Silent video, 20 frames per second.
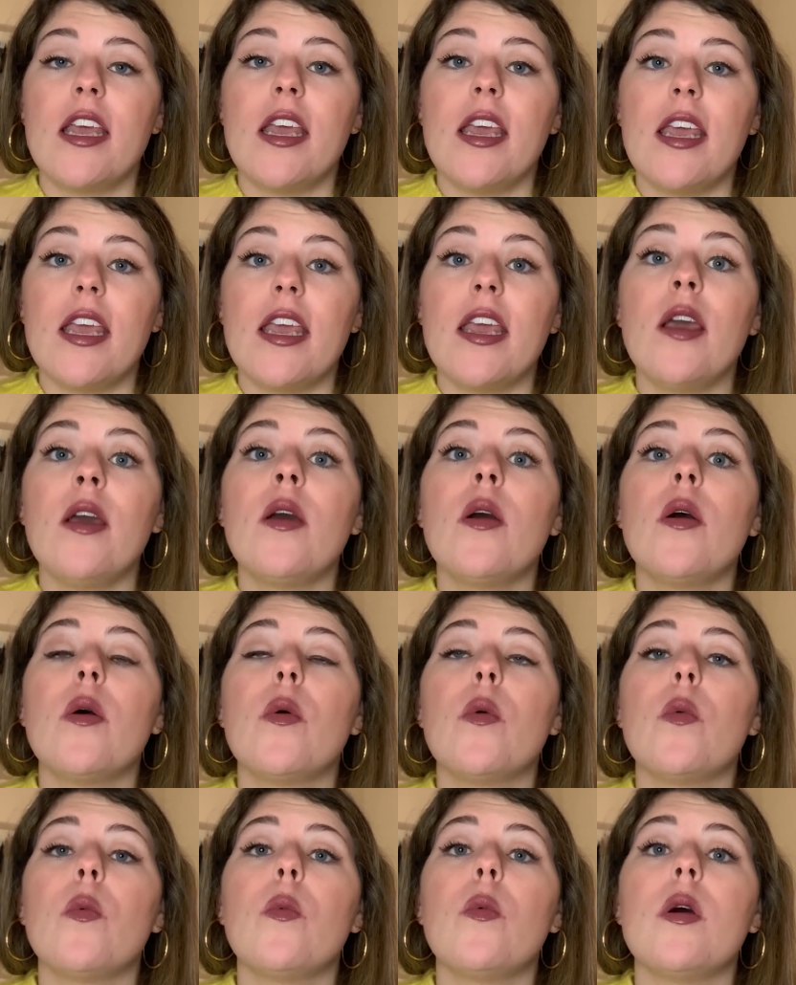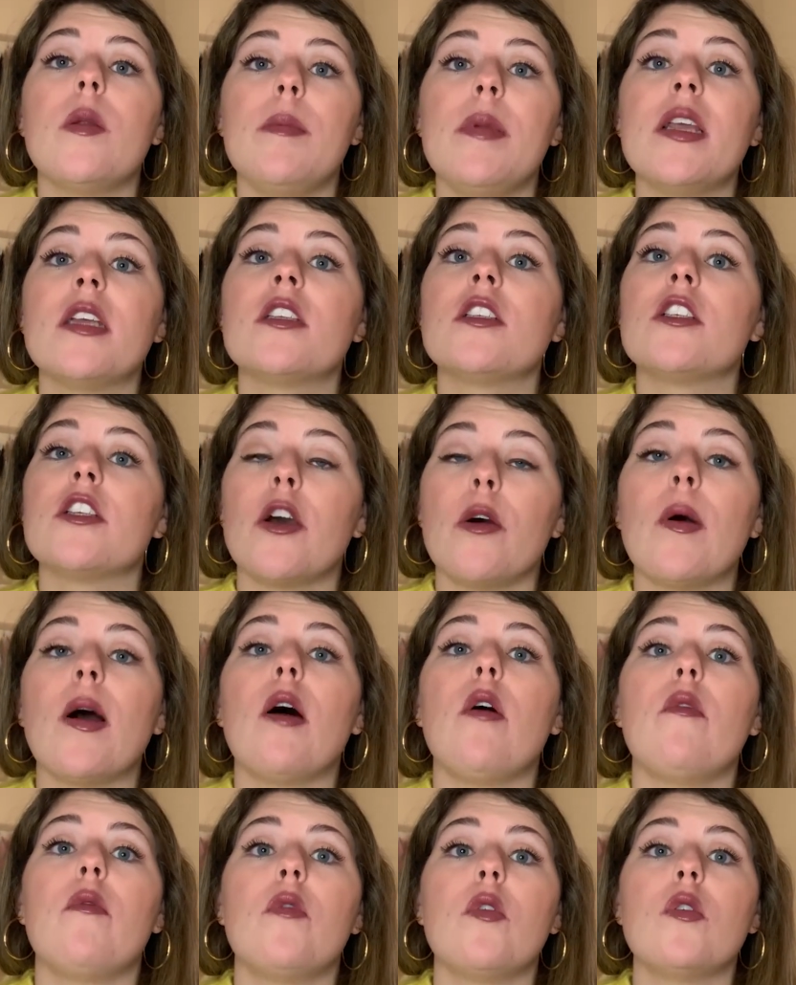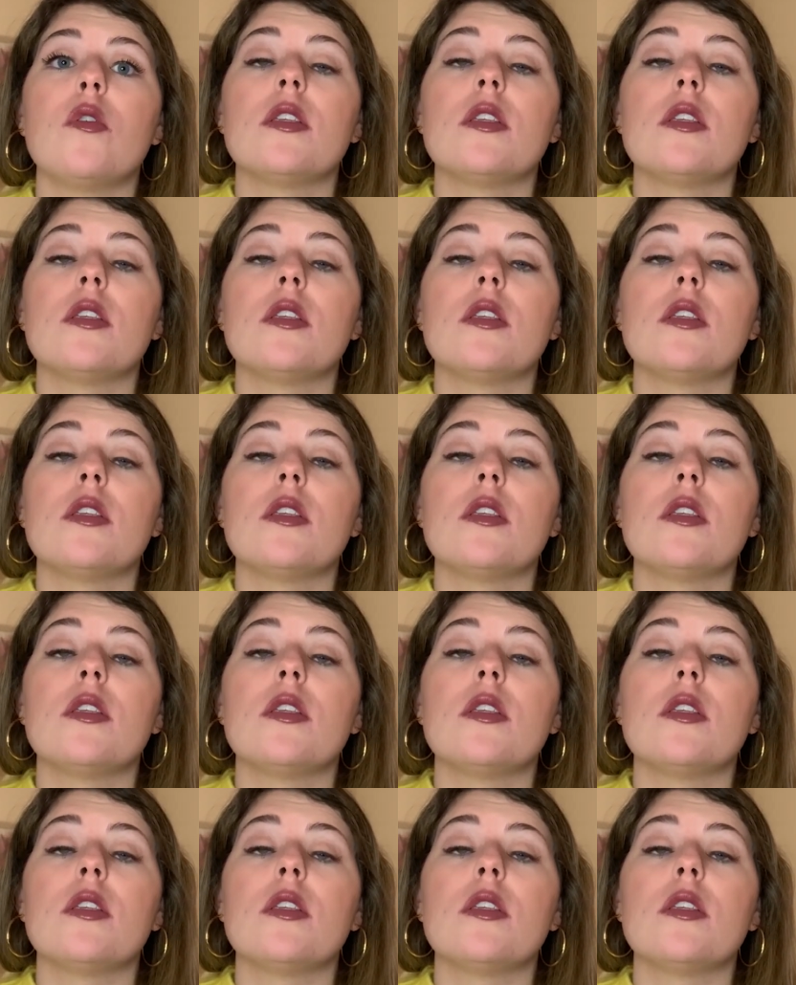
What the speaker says: It would be so helpful.